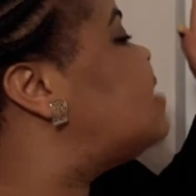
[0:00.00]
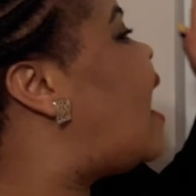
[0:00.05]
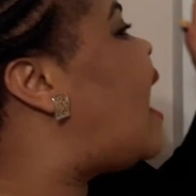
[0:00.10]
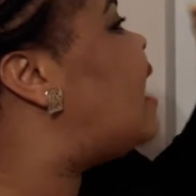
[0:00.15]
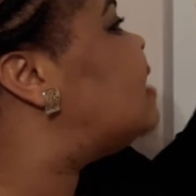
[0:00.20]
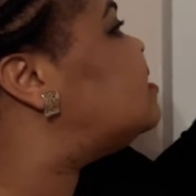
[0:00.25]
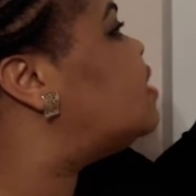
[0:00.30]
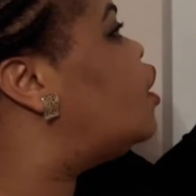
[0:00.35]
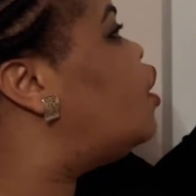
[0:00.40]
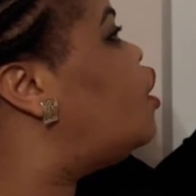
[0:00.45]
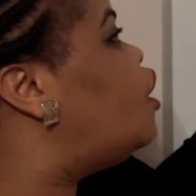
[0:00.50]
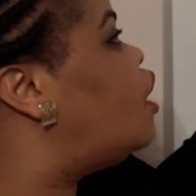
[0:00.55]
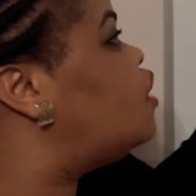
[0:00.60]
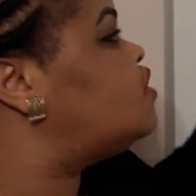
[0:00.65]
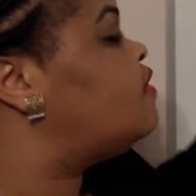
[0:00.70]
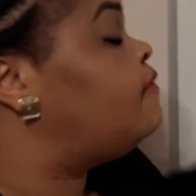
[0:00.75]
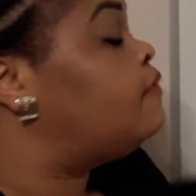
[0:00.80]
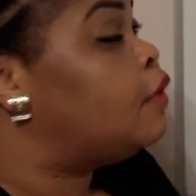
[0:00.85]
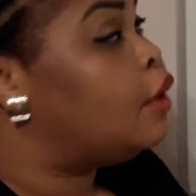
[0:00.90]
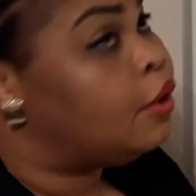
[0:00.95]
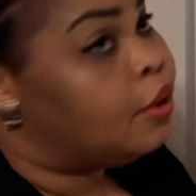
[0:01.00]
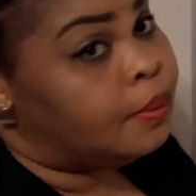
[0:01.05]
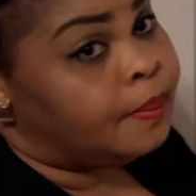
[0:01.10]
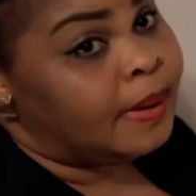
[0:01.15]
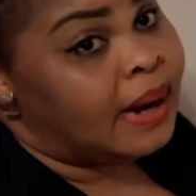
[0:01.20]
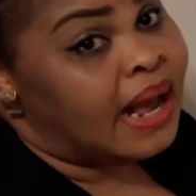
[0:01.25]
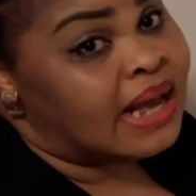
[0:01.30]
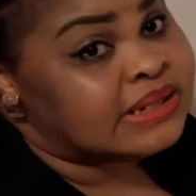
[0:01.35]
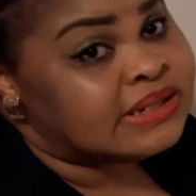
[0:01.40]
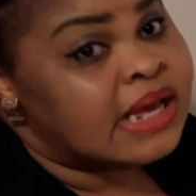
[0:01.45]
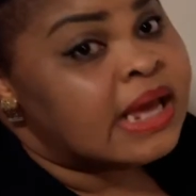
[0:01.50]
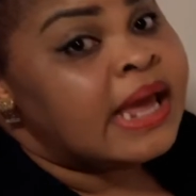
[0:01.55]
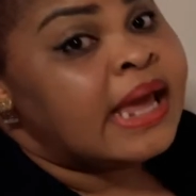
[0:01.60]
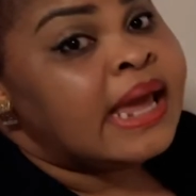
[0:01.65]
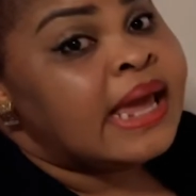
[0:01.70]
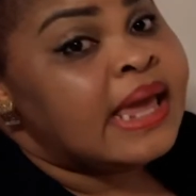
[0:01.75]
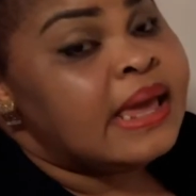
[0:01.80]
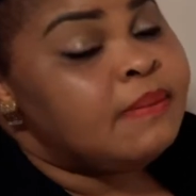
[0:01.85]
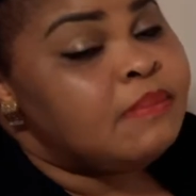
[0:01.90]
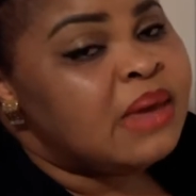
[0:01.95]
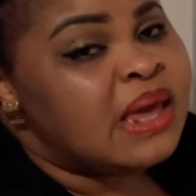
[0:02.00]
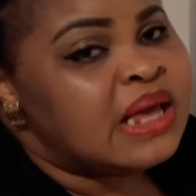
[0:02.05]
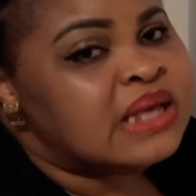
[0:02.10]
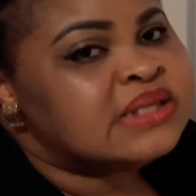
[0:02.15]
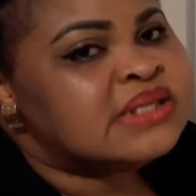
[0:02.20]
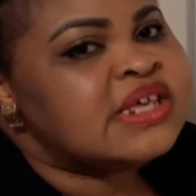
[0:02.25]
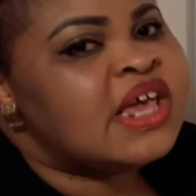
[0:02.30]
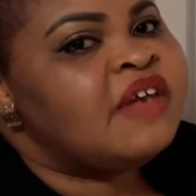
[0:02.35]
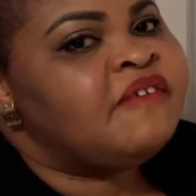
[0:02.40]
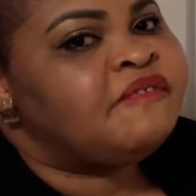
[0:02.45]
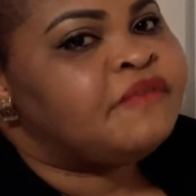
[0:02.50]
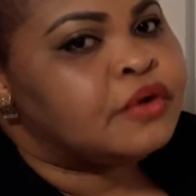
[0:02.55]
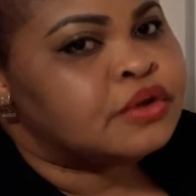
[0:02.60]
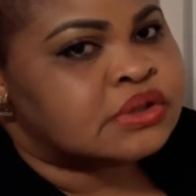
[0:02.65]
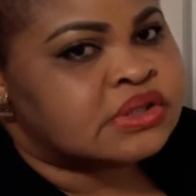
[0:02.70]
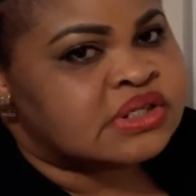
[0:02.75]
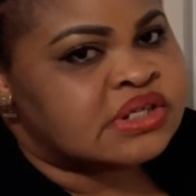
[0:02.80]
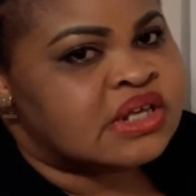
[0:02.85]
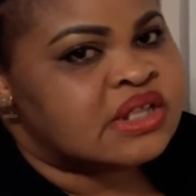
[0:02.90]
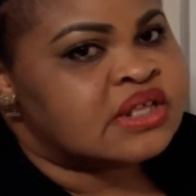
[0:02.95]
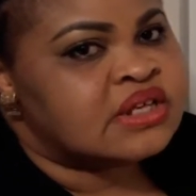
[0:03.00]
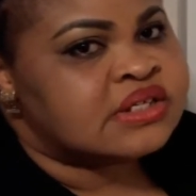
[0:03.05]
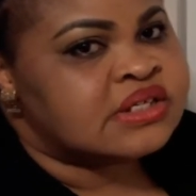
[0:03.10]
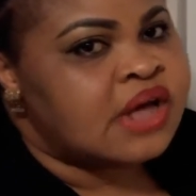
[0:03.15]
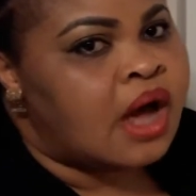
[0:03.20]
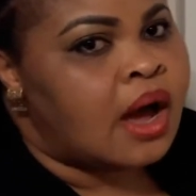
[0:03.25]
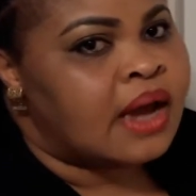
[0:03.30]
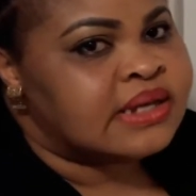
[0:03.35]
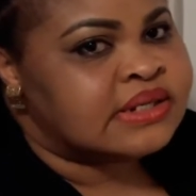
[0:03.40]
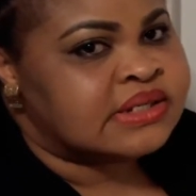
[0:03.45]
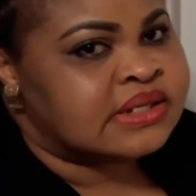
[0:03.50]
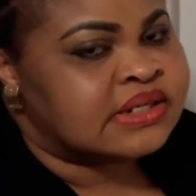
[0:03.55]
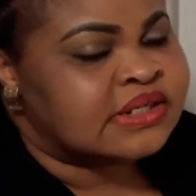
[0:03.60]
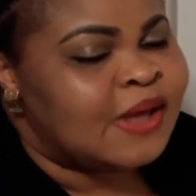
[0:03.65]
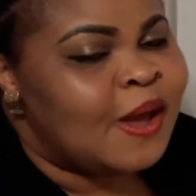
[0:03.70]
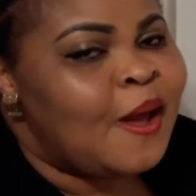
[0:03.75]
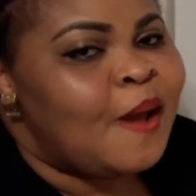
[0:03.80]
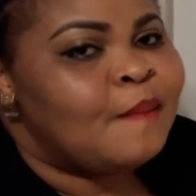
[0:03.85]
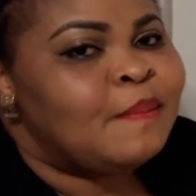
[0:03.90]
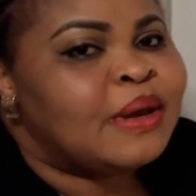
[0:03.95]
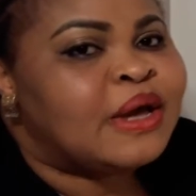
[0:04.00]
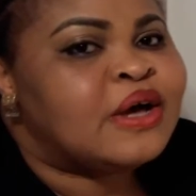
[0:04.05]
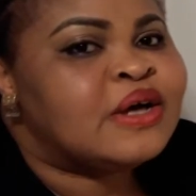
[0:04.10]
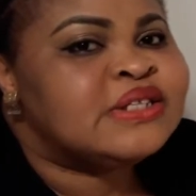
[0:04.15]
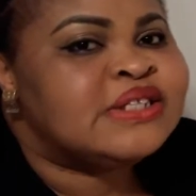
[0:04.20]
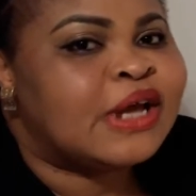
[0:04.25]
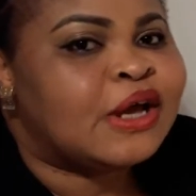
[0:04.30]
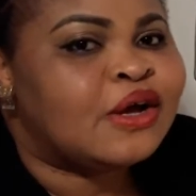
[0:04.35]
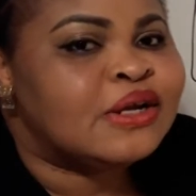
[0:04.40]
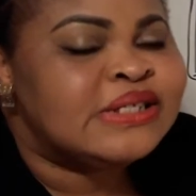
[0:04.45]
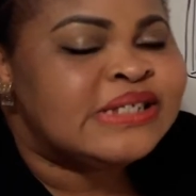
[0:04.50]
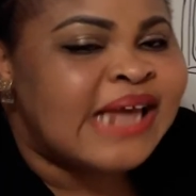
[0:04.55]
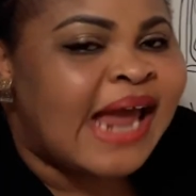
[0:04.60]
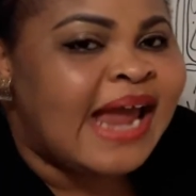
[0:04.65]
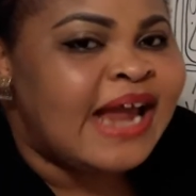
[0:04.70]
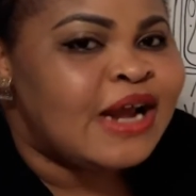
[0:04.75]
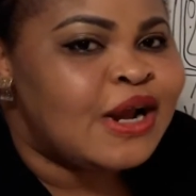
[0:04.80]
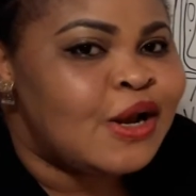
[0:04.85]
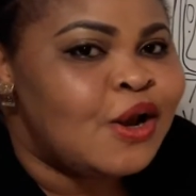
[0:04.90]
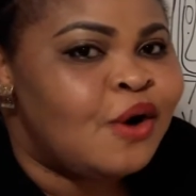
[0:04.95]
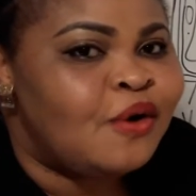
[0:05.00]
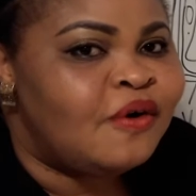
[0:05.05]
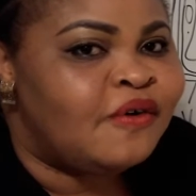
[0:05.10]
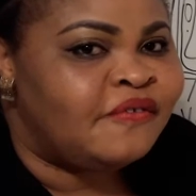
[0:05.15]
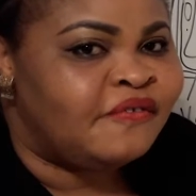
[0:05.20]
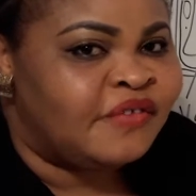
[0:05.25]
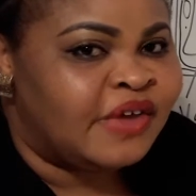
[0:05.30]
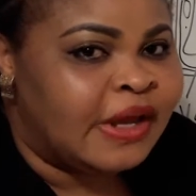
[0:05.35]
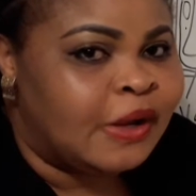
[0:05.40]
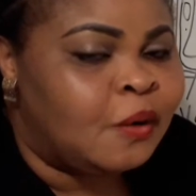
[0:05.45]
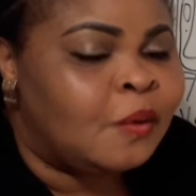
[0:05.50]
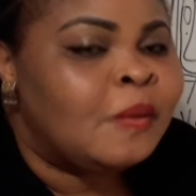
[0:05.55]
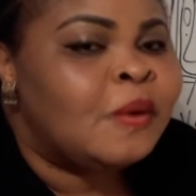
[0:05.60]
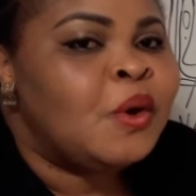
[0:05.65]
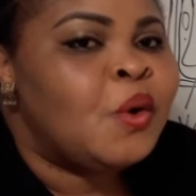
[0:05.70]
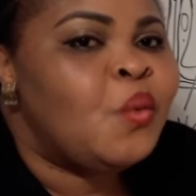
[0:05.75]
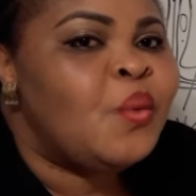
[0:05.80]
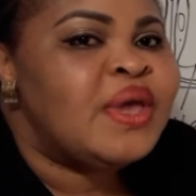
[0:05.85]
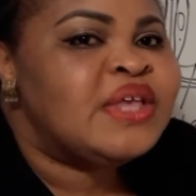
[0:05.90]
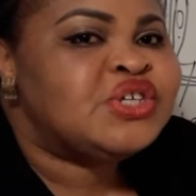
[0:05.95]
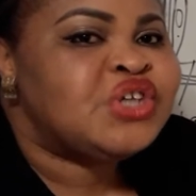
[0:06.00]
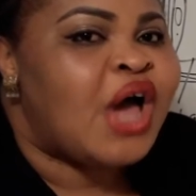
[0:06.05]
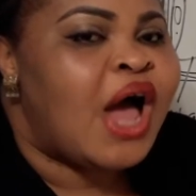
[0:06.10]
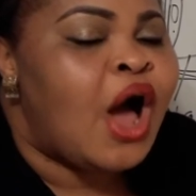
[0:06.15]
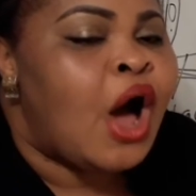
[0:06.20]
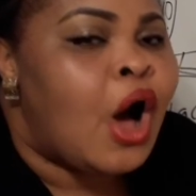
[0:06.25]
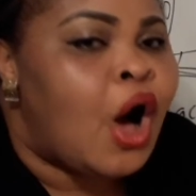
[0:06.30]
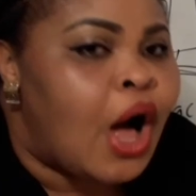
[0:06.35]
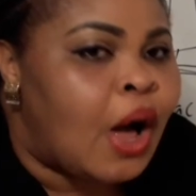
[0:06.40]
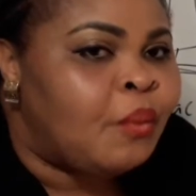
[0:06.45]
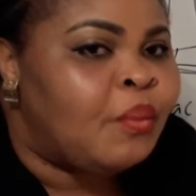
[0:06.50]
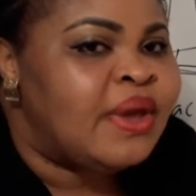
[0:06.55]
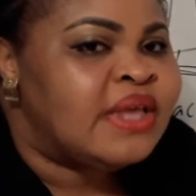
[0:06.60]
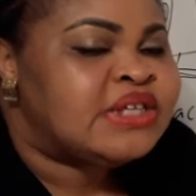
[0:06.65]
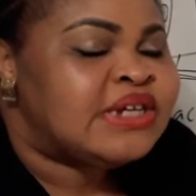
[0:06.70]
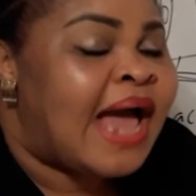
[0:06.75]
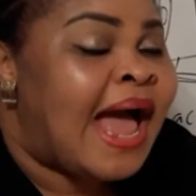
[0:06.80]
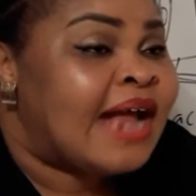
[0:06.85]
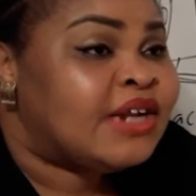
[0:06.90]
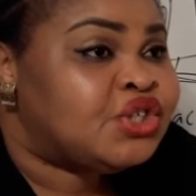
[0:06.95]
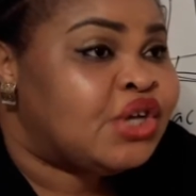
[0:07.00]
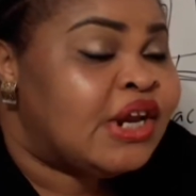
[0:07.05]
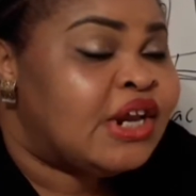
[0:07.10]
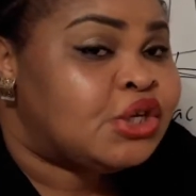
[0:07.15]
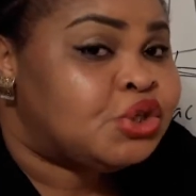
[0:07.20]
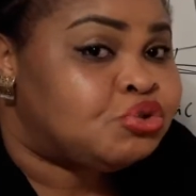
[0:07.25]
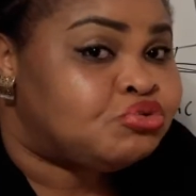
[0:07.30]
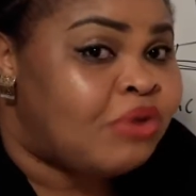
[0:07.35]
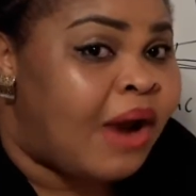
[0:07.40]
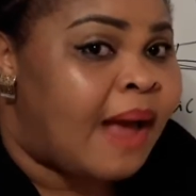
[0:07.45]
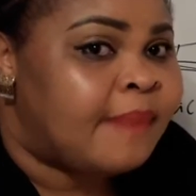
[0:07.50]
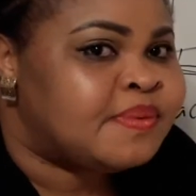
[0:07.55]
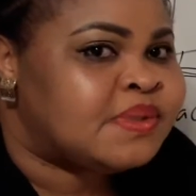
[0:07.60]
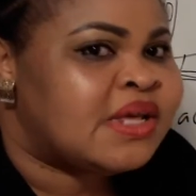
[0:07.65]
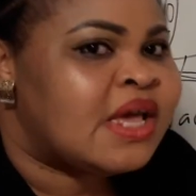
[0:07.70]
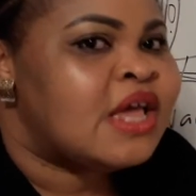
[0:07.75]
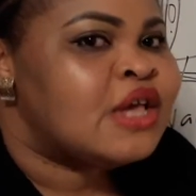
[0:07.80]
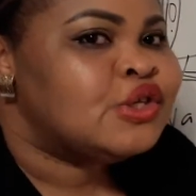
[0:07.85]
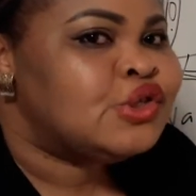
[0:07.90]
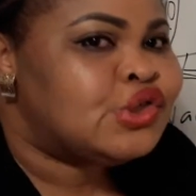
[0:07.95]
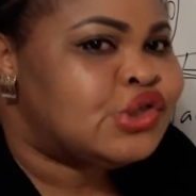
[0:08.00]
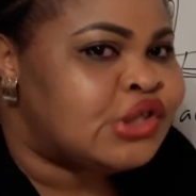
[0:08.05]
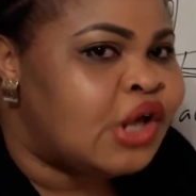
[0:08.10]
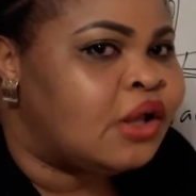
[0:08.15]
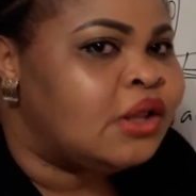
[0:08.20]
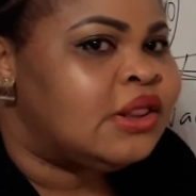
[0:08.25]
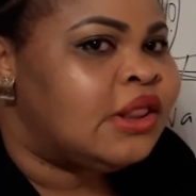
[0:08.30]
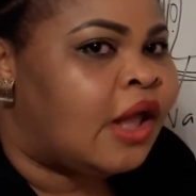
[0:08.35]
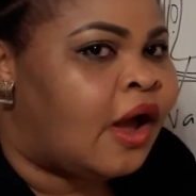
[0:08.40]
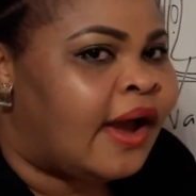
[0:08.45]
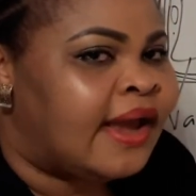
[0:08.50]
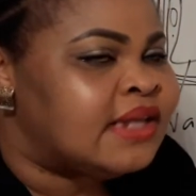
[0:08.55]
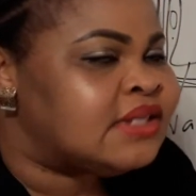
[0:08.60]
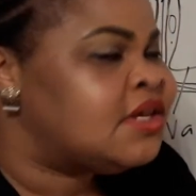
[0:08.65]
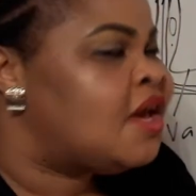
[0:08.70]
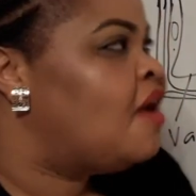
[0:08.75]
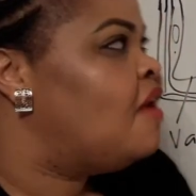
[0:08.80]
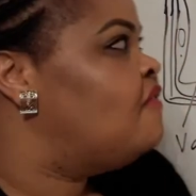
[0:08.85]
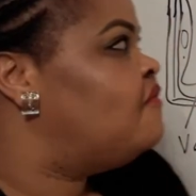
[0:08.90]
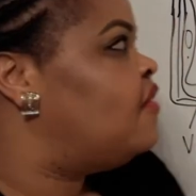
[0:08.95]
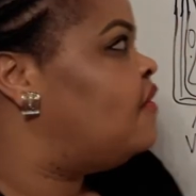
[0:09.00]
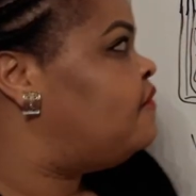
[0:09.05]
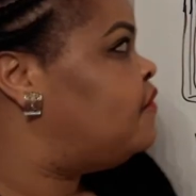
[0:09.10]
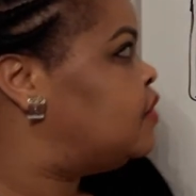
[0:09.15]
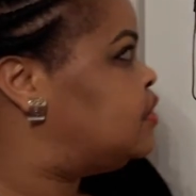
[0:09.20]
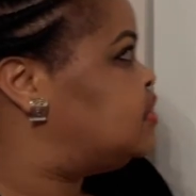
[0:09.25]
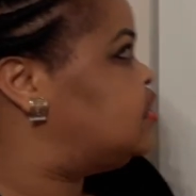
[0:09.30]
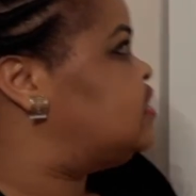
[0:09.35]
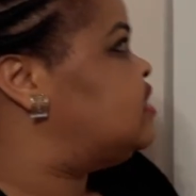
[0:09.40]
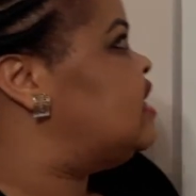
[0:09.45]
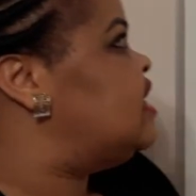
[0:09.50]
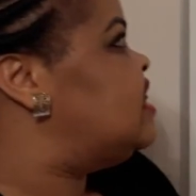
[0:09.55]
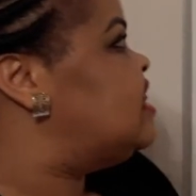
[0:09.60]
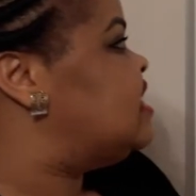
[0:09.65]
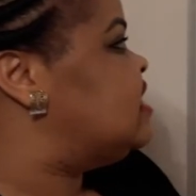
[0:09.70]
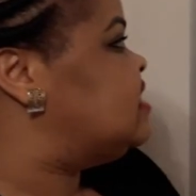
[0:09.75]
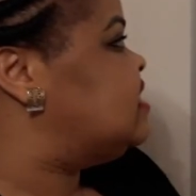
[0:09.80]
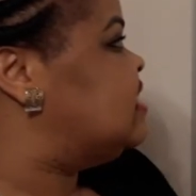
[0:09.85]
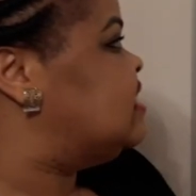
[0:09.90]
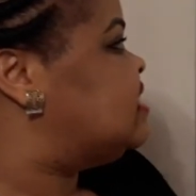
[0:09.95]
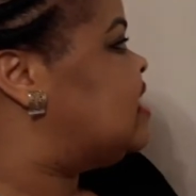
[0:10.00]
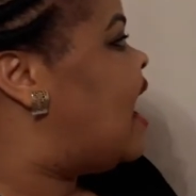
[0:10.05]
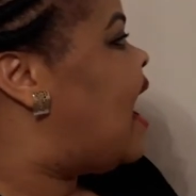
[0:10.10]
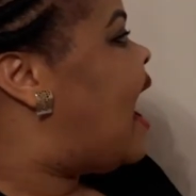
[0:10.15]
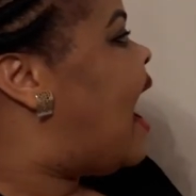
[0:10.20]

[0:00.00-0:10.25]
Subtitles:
has a lot of chloroplasts, it means it photosynthesizes because they contain chlorophyll, which actually traps sunlight for photosynthesis.